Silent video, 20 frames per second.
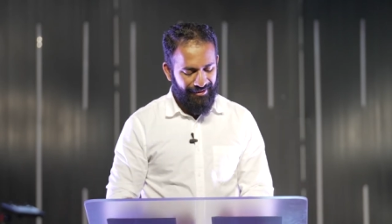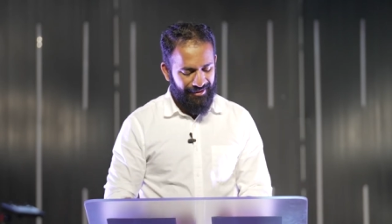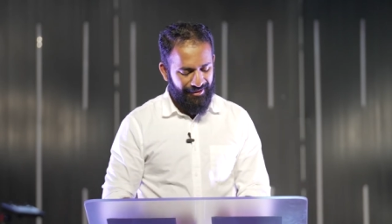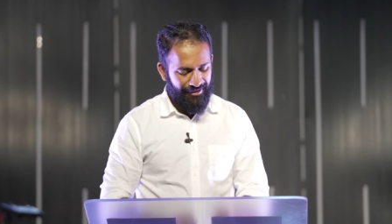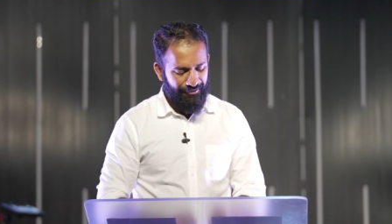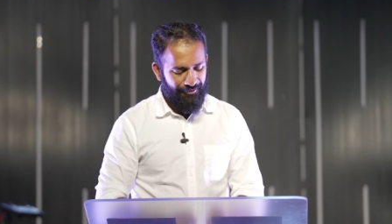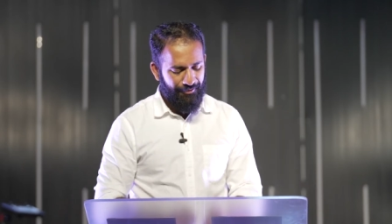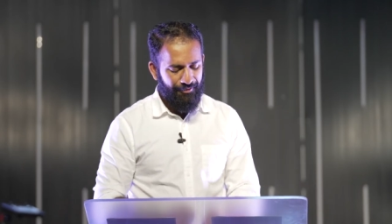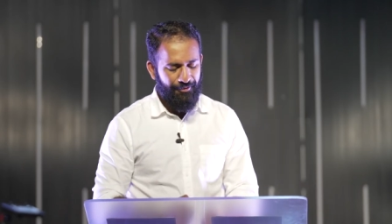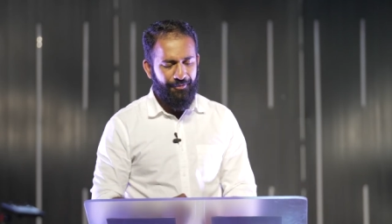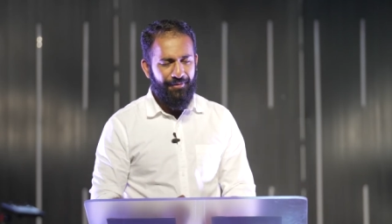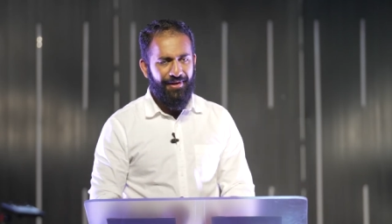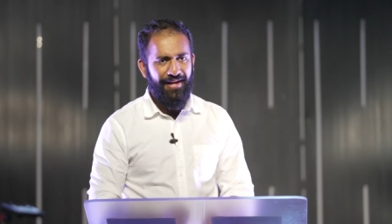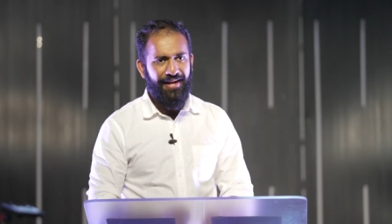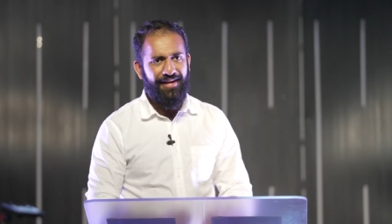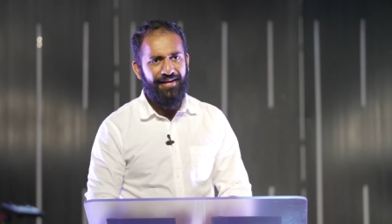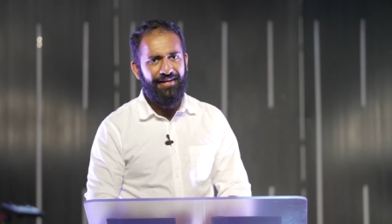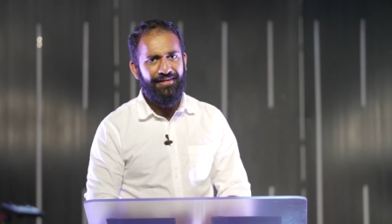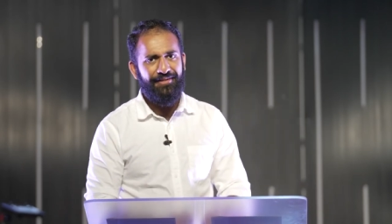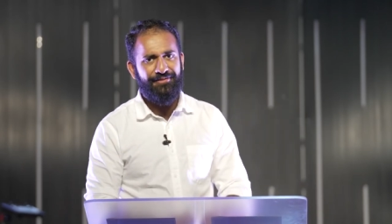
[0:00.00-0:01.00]
in our own
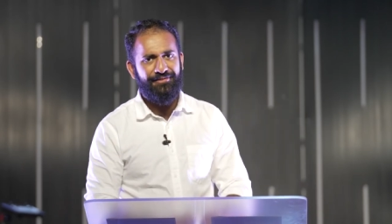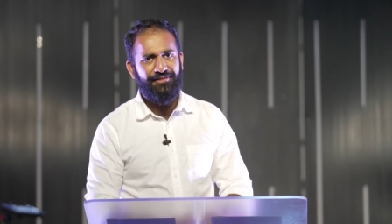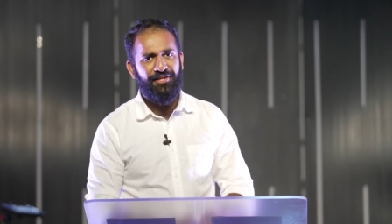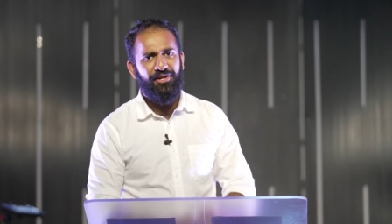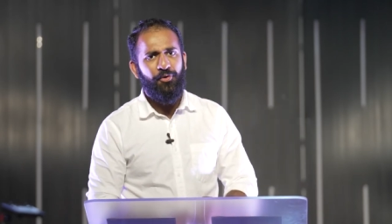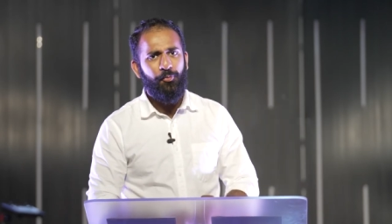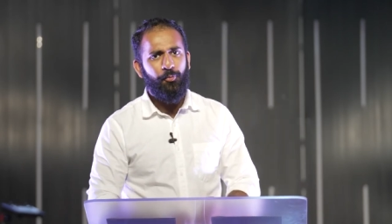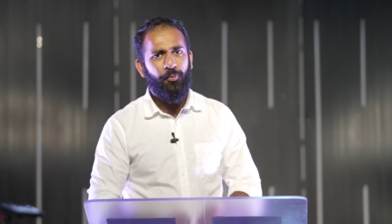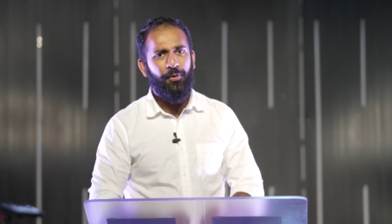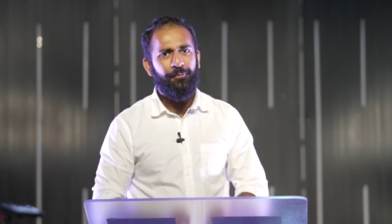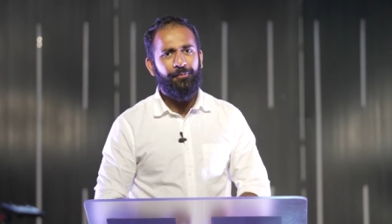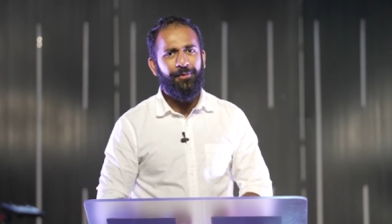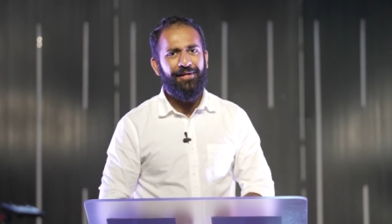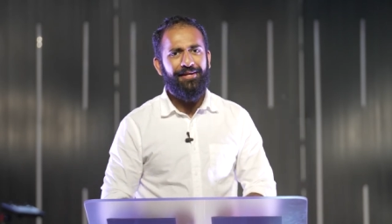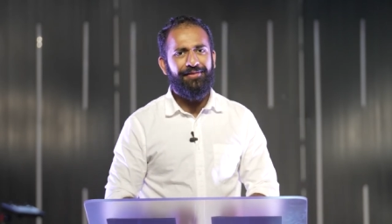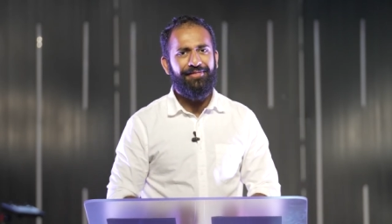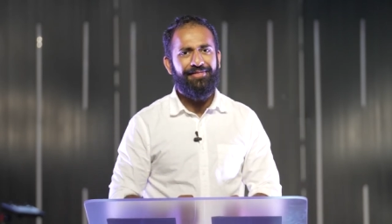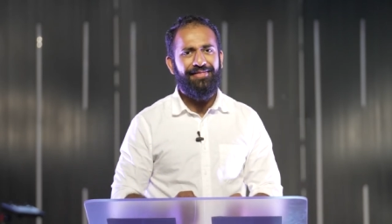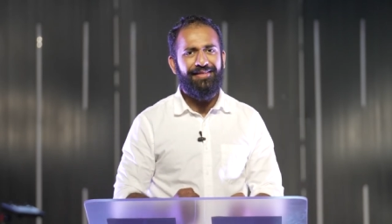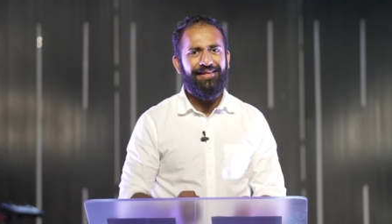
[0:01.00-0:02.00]
heads when we
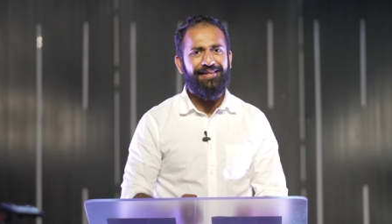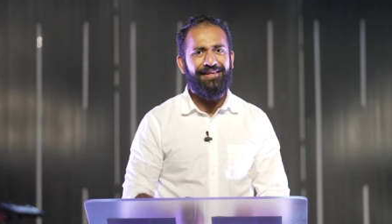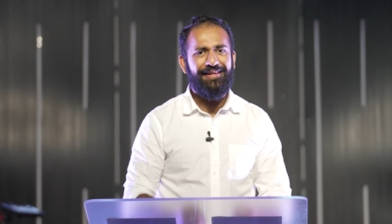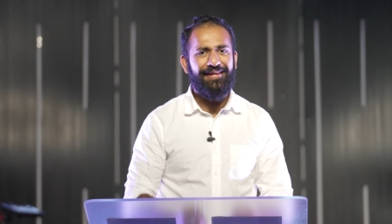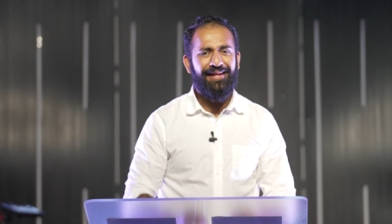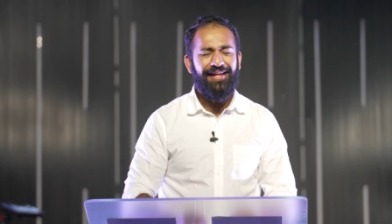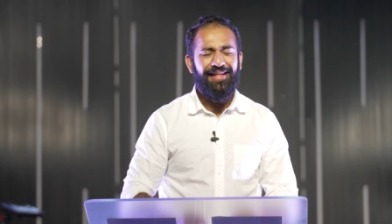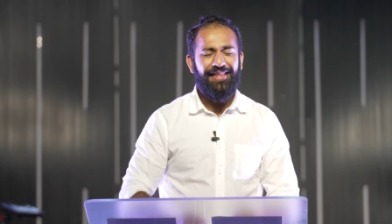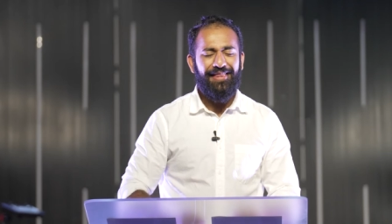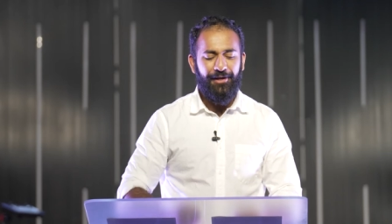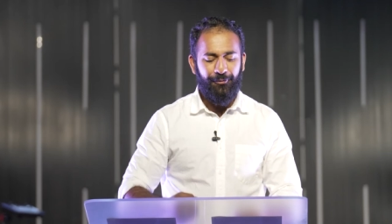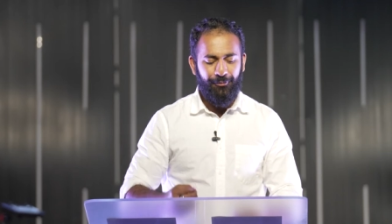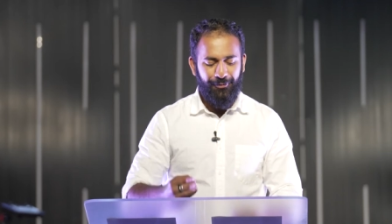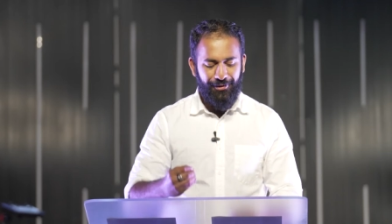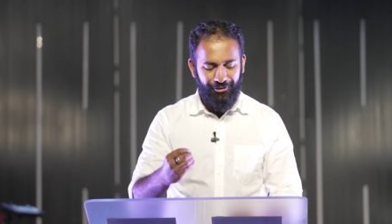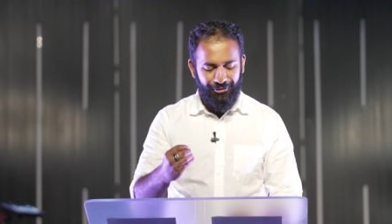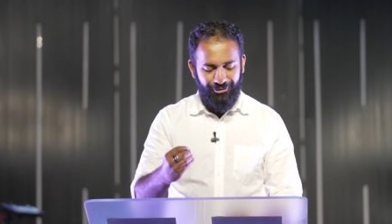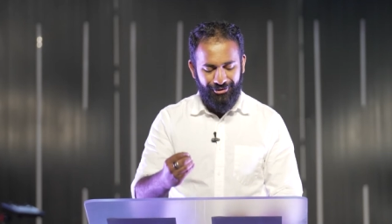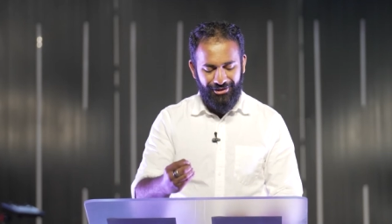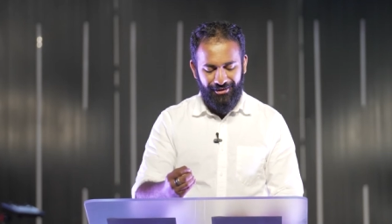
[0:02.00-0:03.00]
think that we
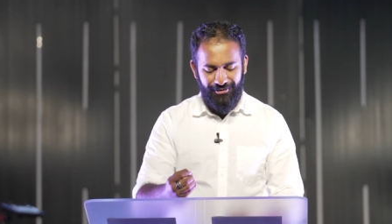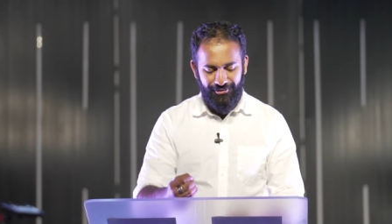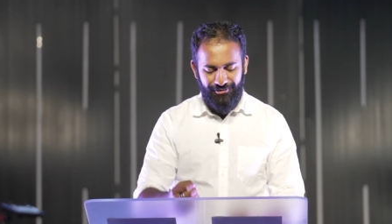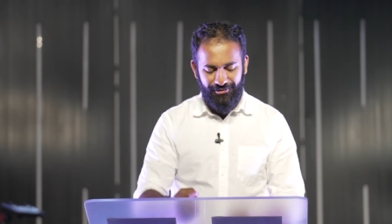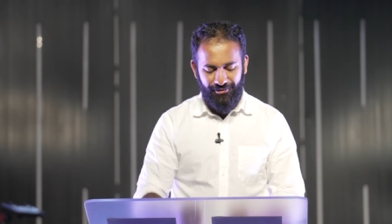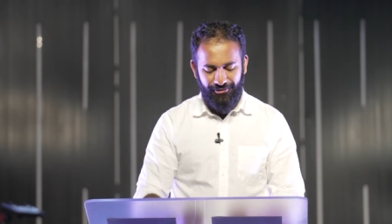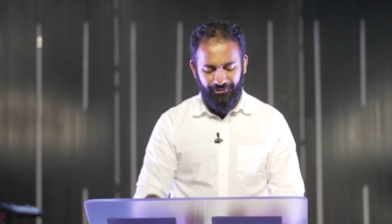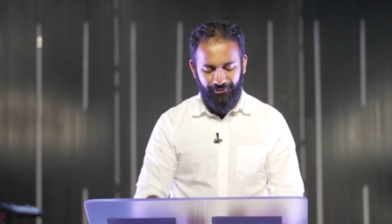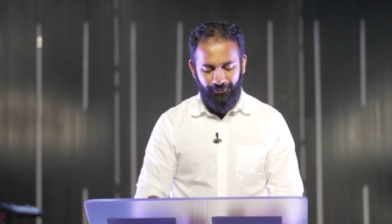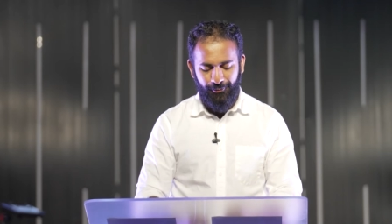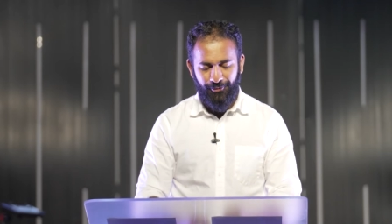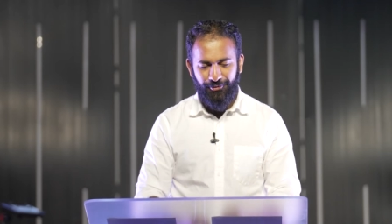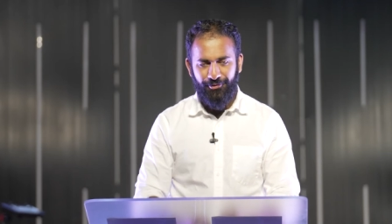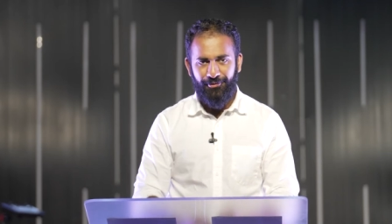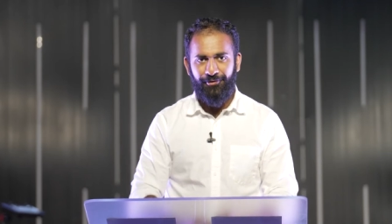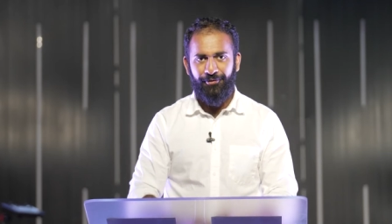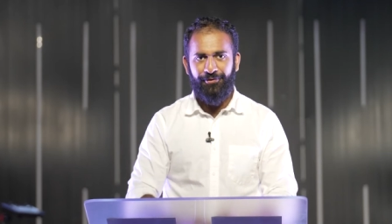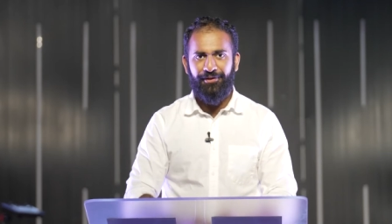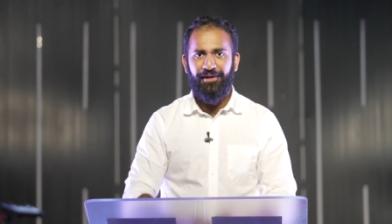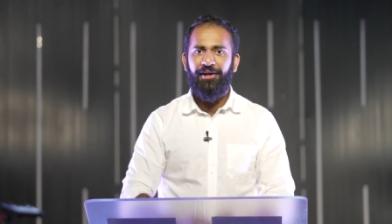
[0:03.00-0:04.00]
are changing the
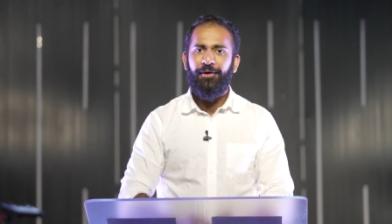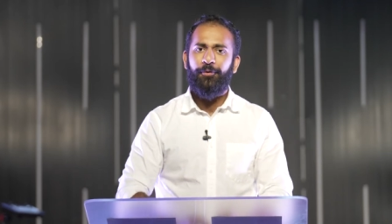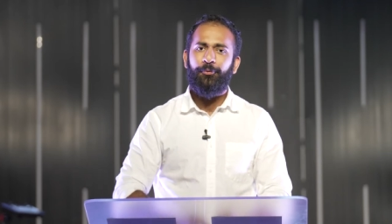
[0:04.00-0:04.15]
world,